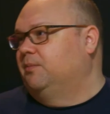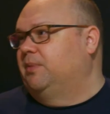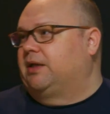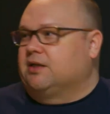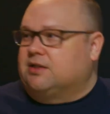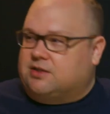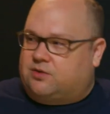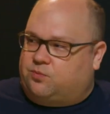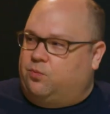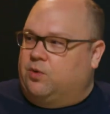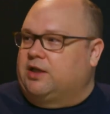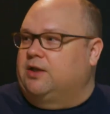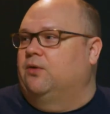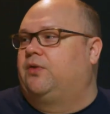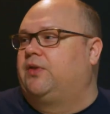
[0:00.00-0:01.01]
because
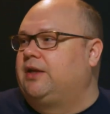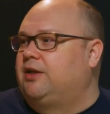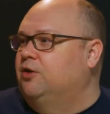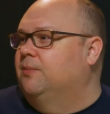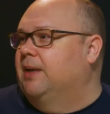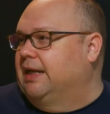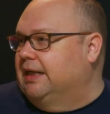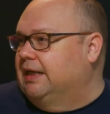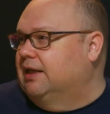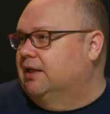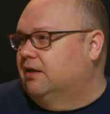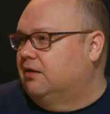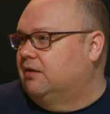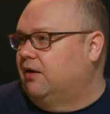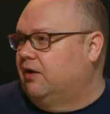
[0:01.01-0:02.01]
what you think you may
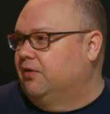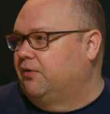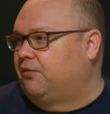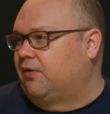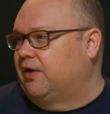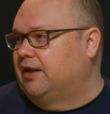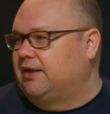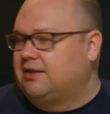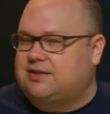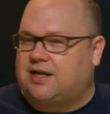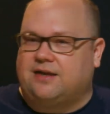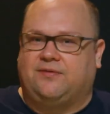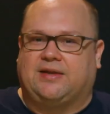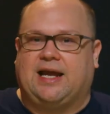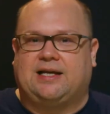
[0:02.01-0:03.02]
need on the front end, that's
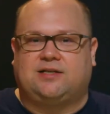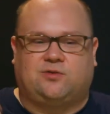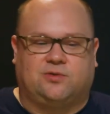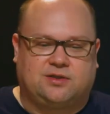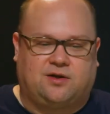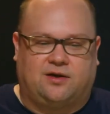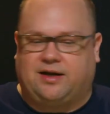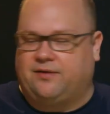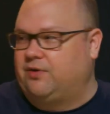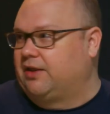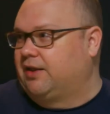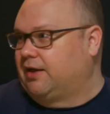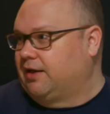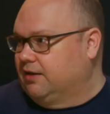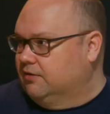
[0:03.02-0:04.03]
kind of the asterisk on
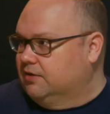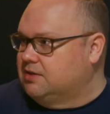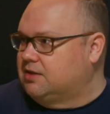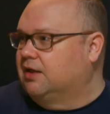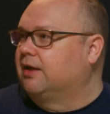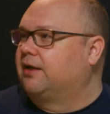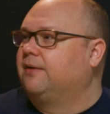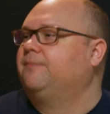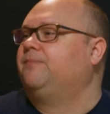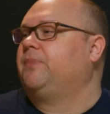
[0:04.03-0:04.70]
everything here, is like